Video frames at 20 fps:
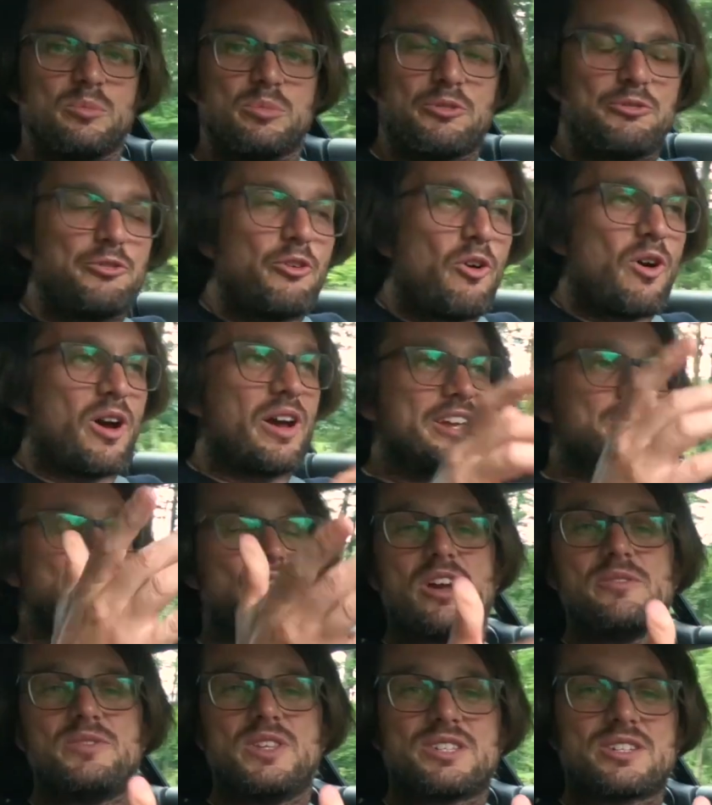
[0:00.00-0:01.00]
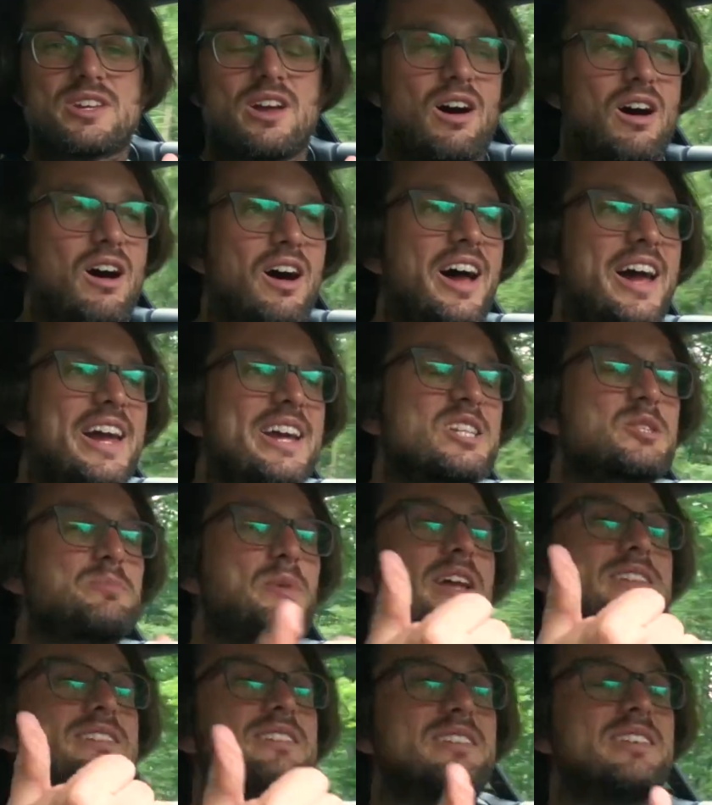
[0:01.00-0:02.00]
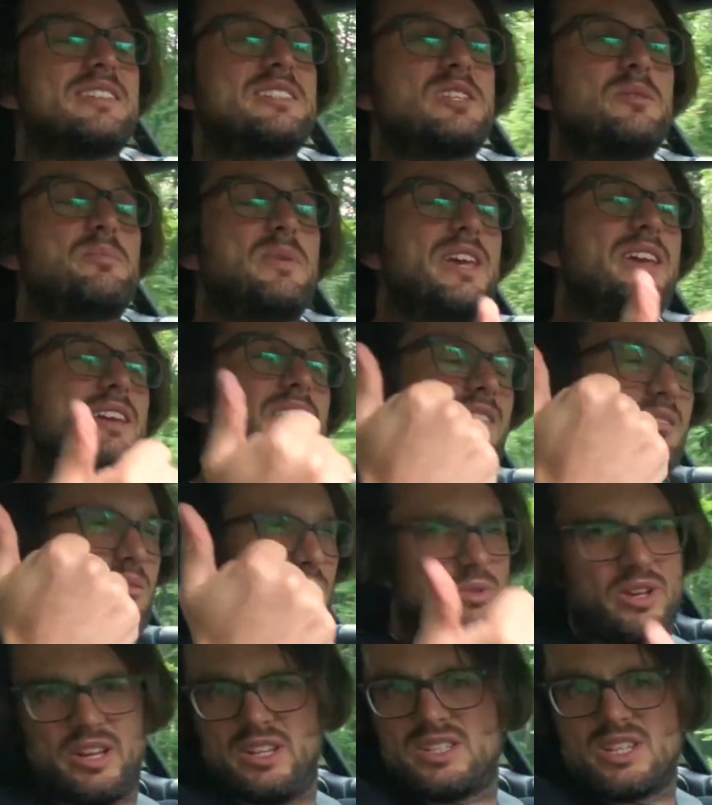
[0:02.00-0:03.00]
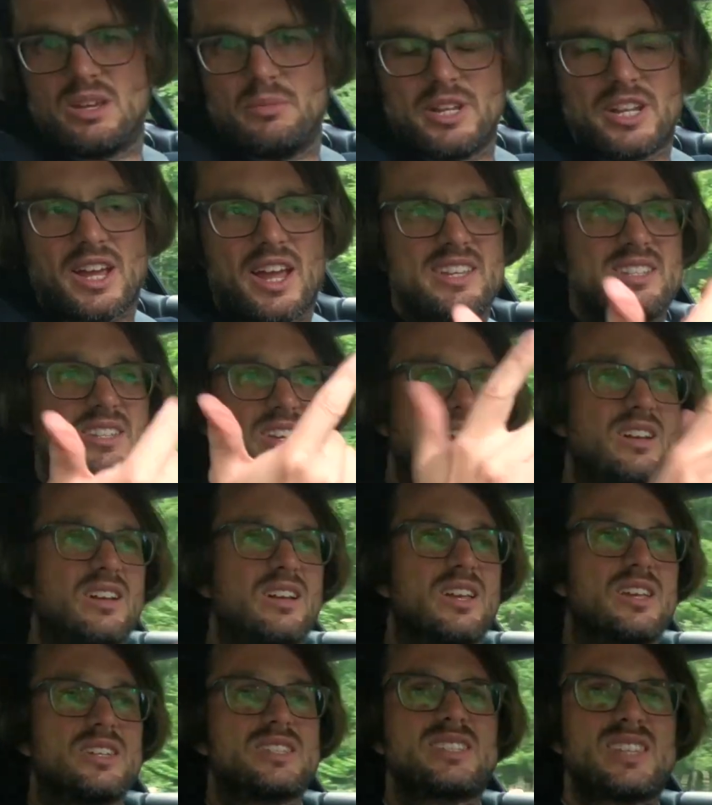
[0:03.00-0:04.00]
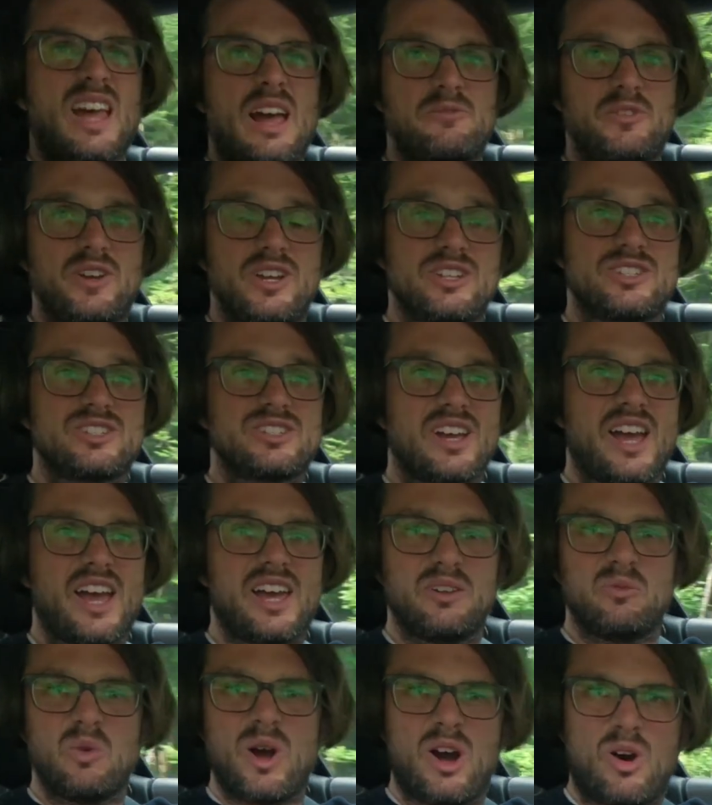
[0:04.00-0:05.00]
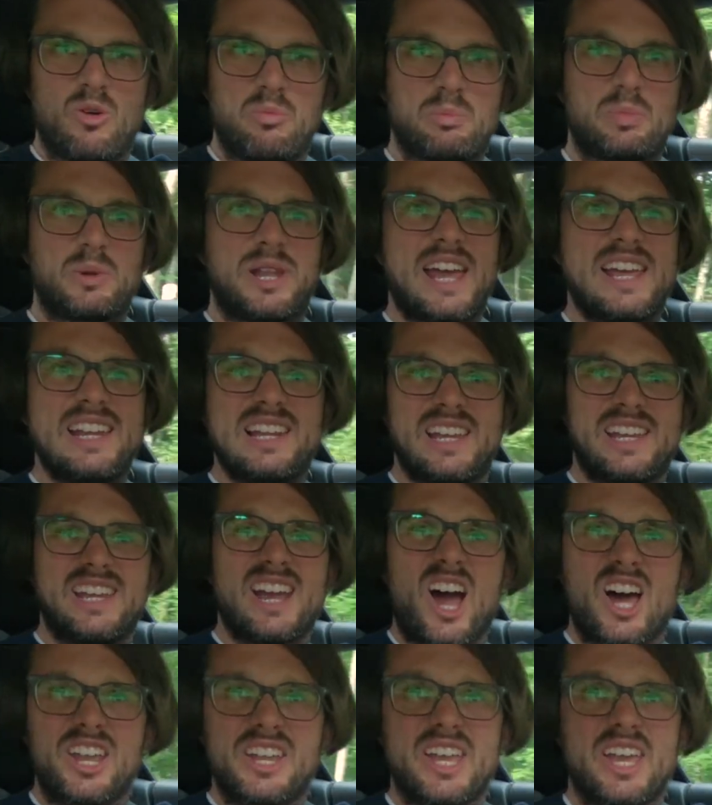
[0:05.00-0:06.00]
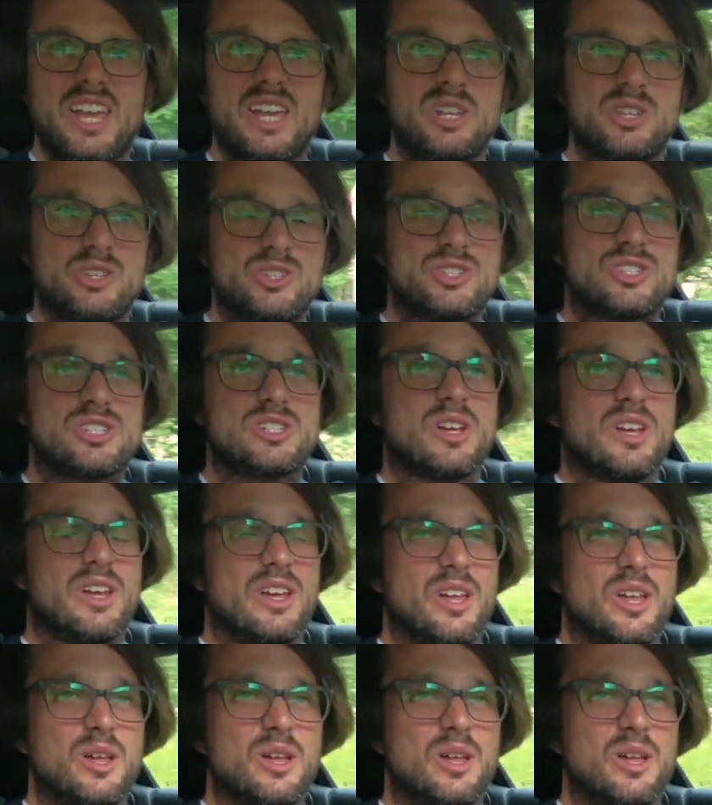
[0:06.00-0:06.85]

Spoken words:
Before I drove this car, I expected this to be intimidating, savaged, and well, plainly unhinged.